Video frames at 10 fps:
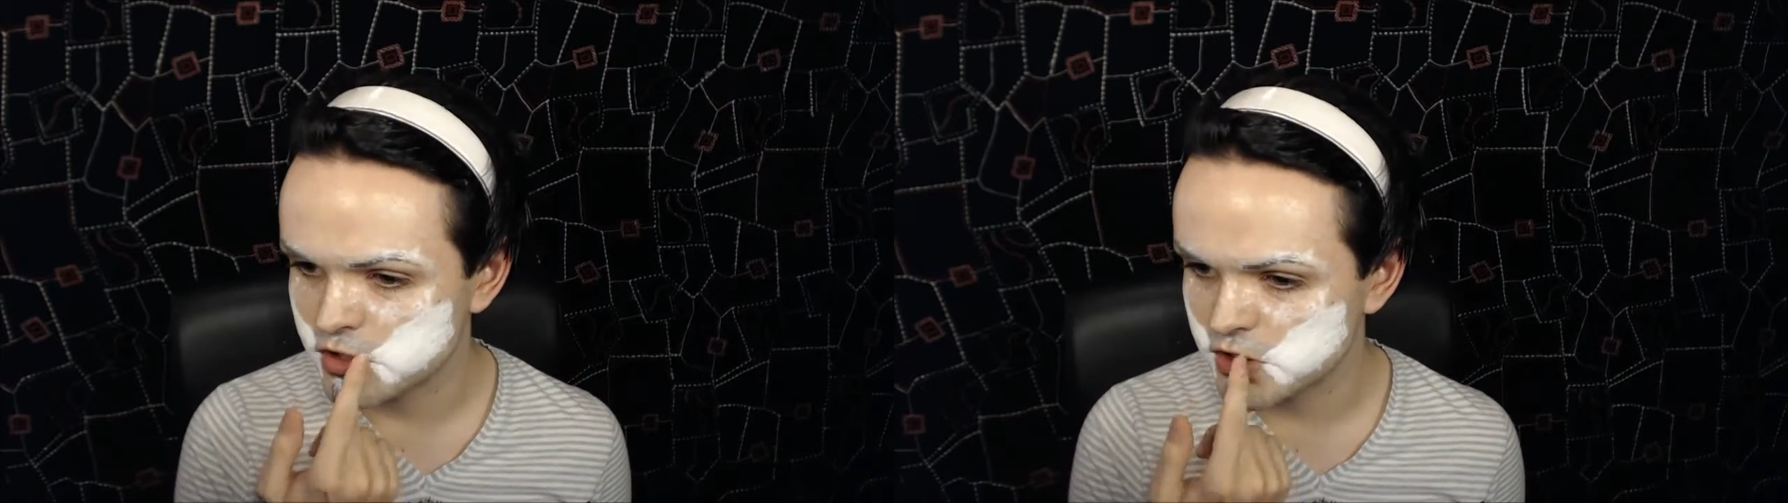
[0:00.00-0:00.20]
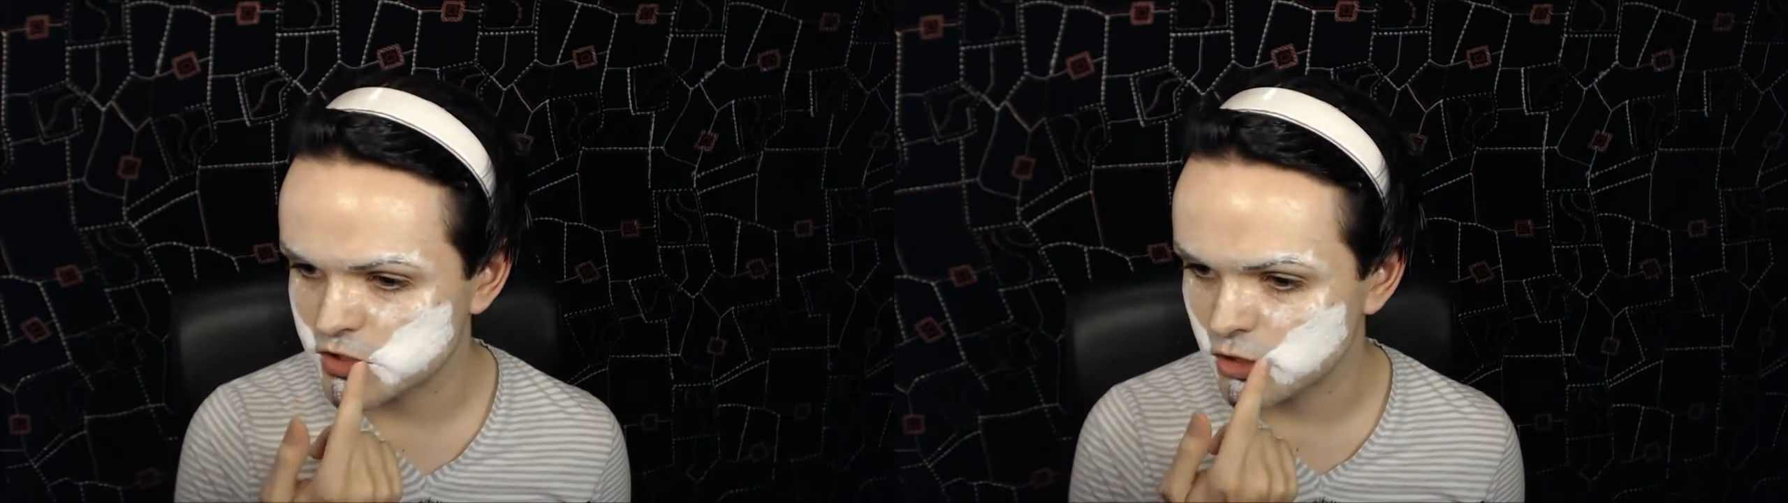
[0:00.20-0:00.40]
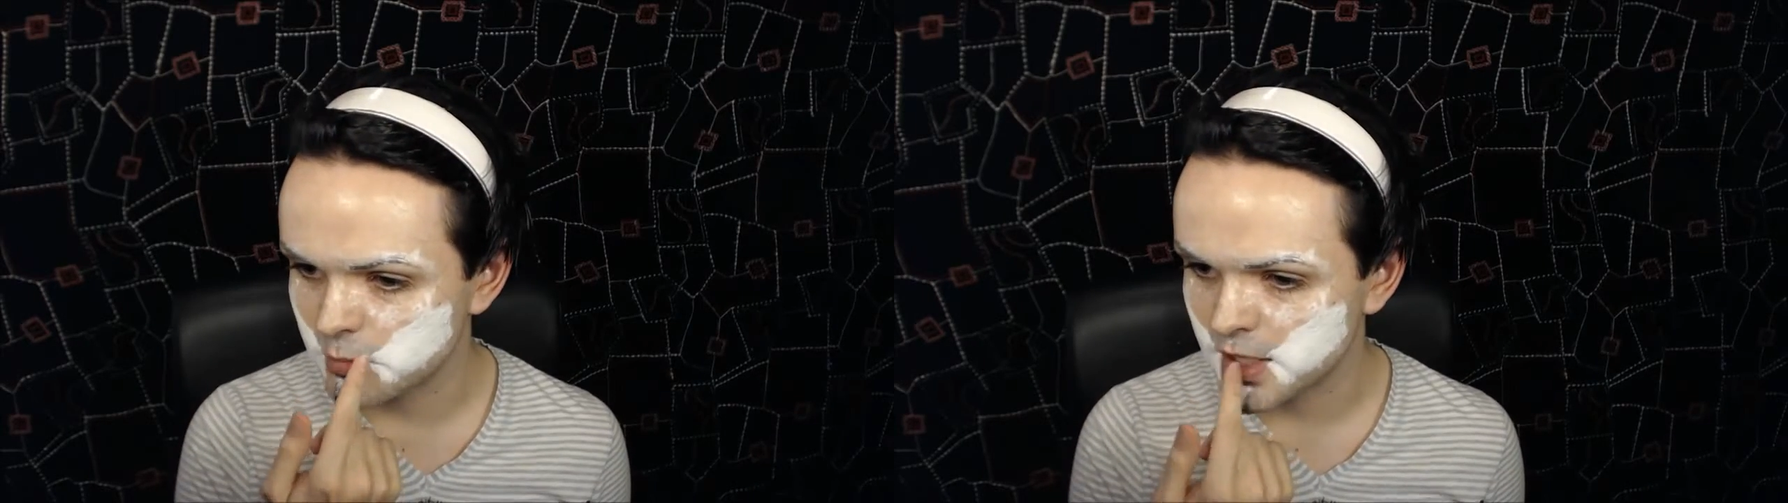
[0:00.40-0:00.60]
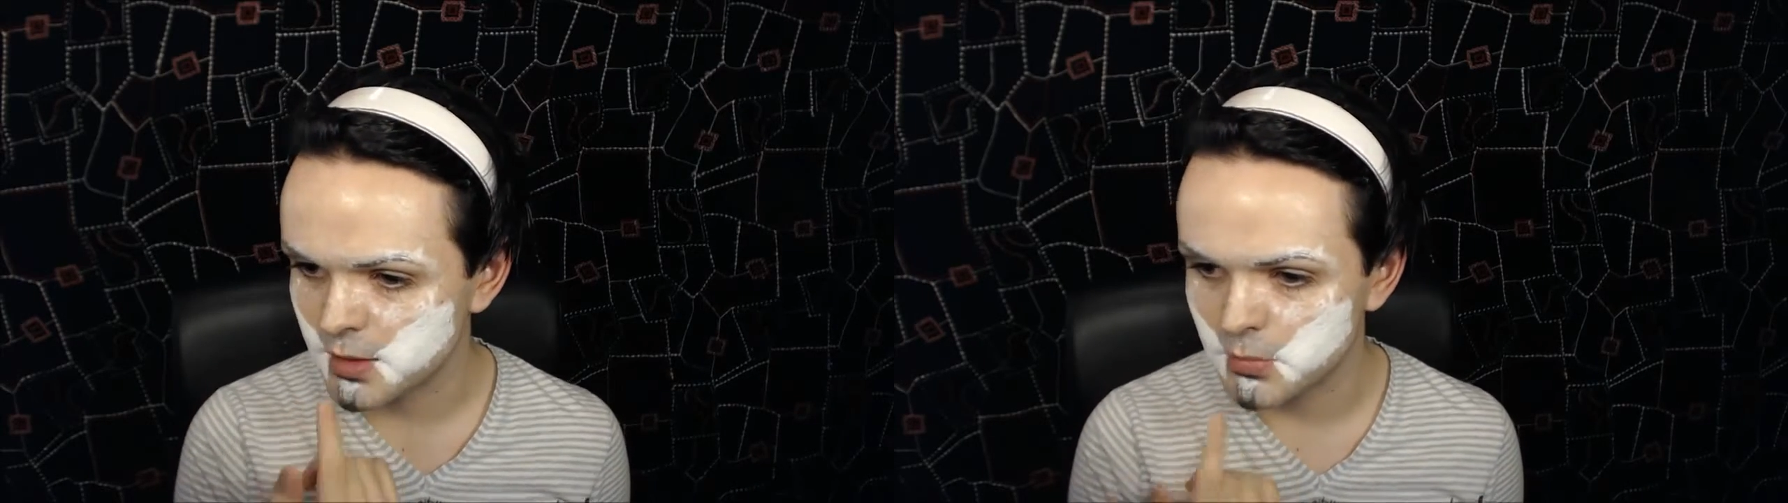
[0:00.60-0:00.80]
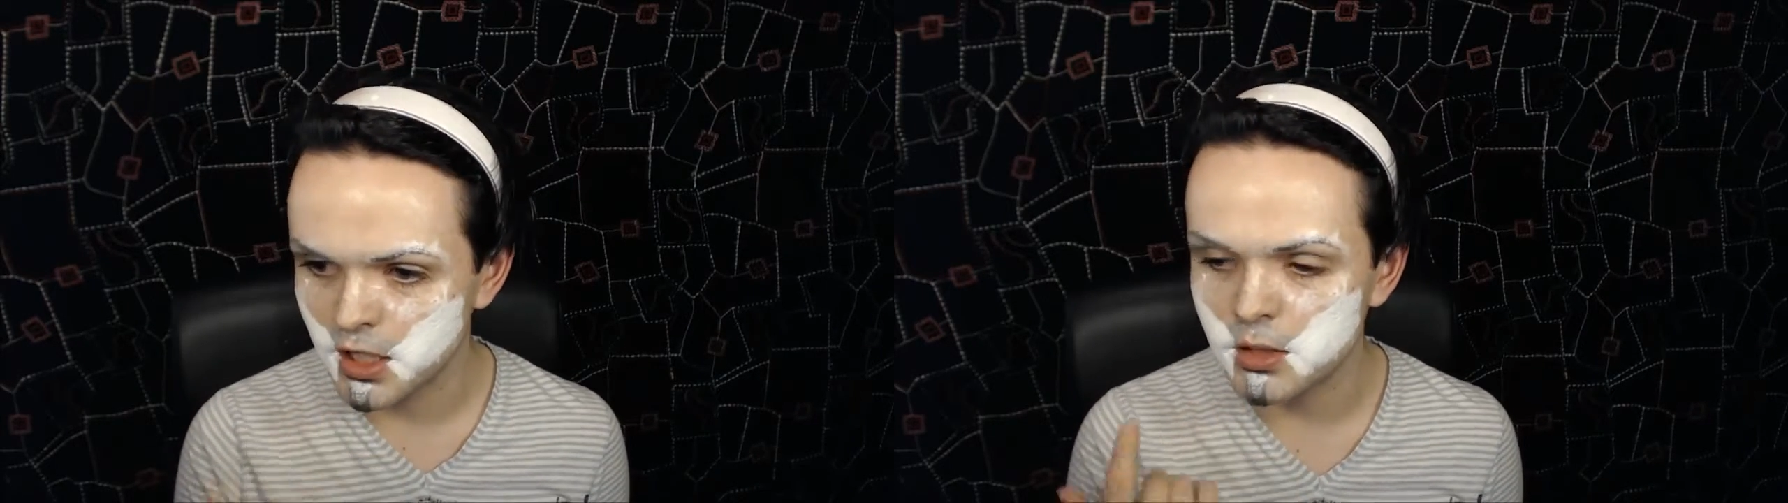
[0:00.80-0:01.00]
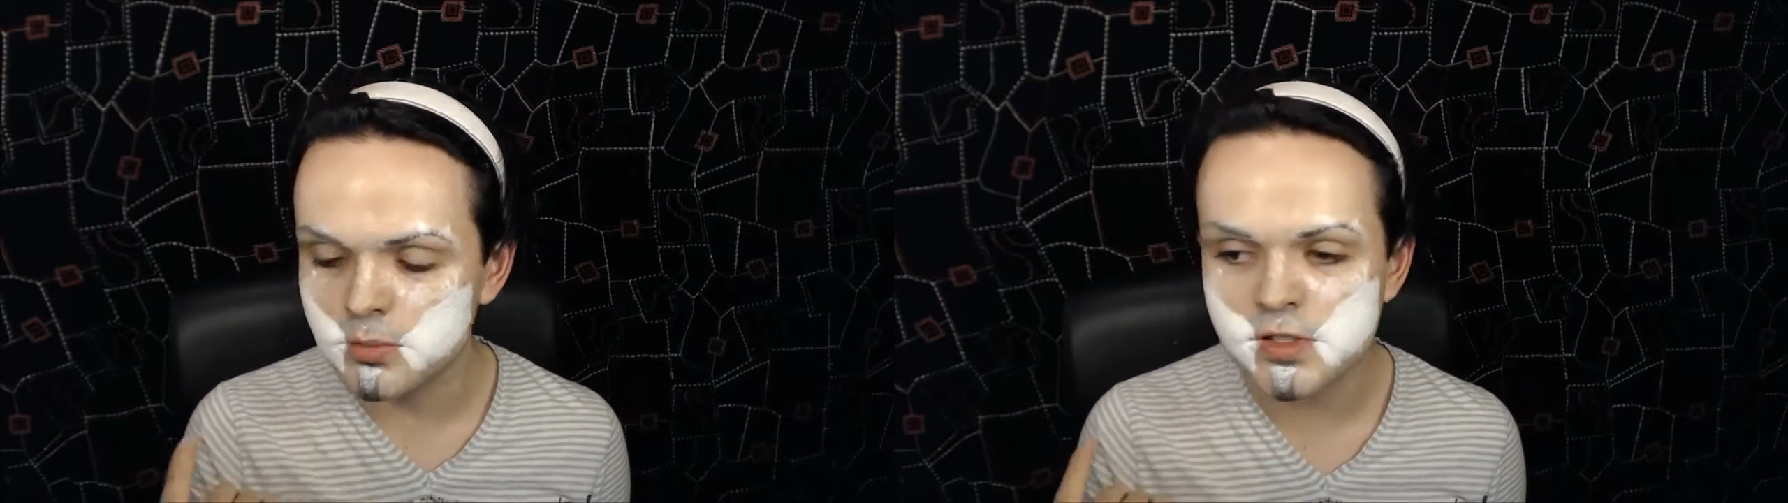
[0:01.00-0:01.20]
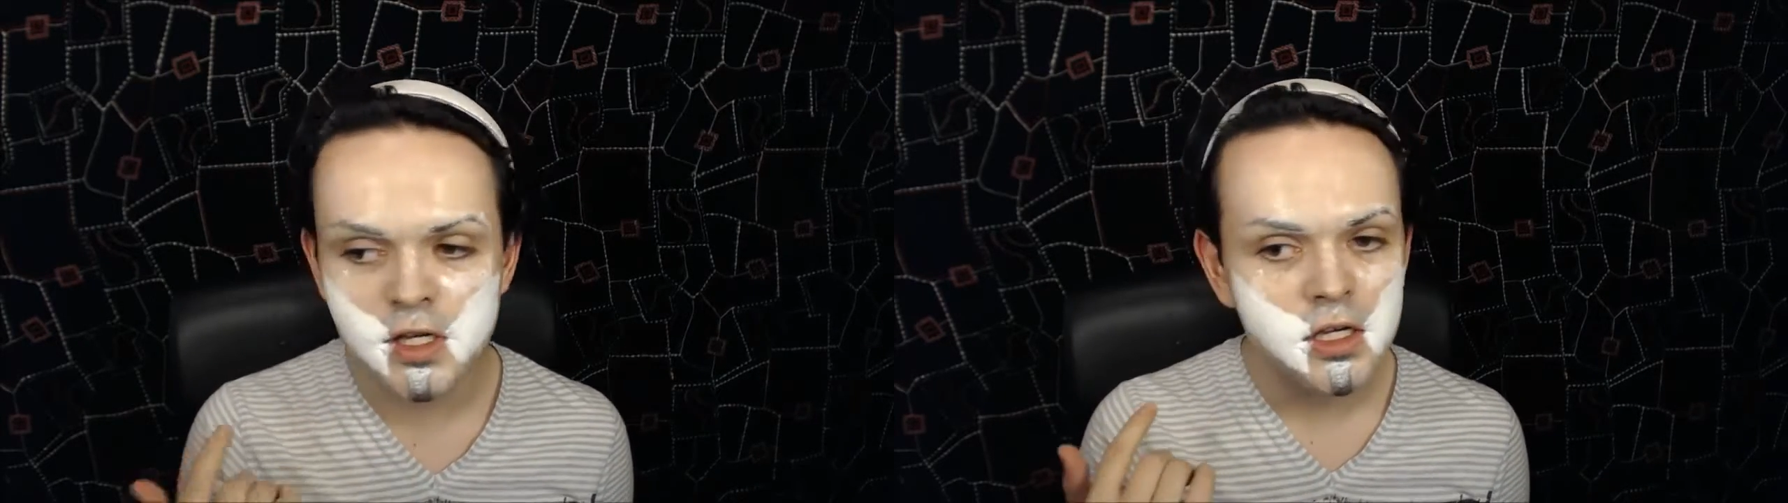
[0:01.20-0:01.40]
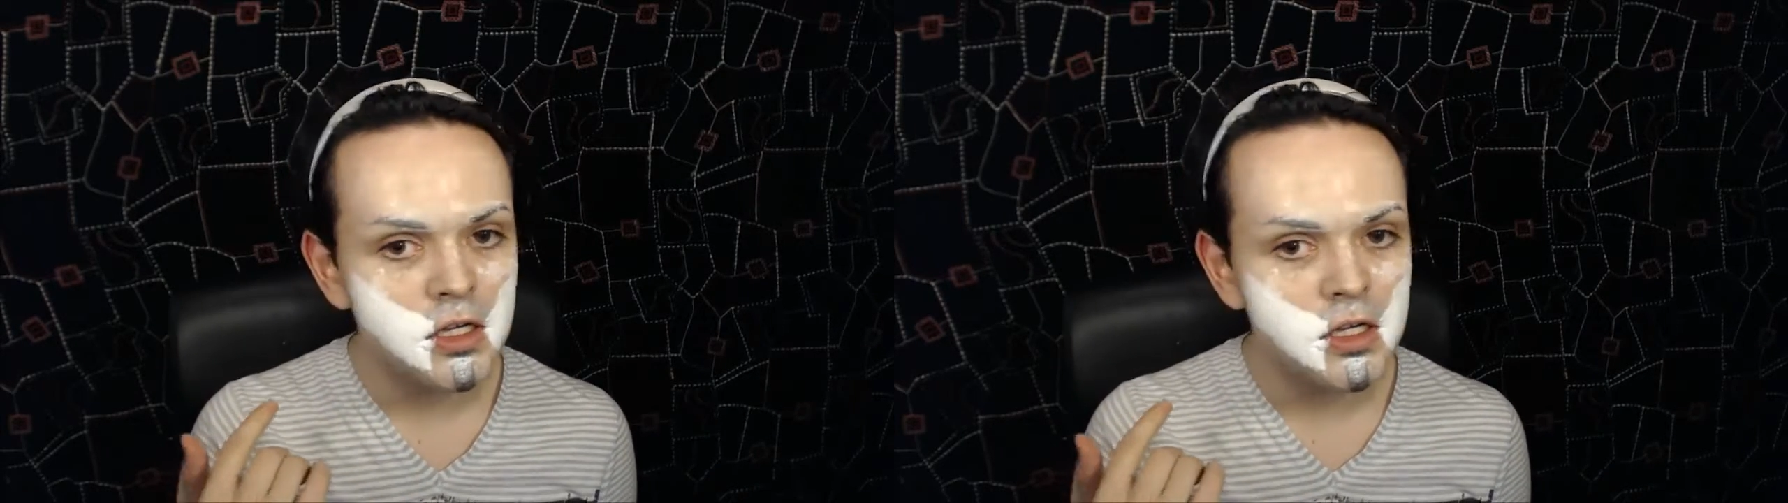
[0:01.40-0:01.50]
just stop at my lips.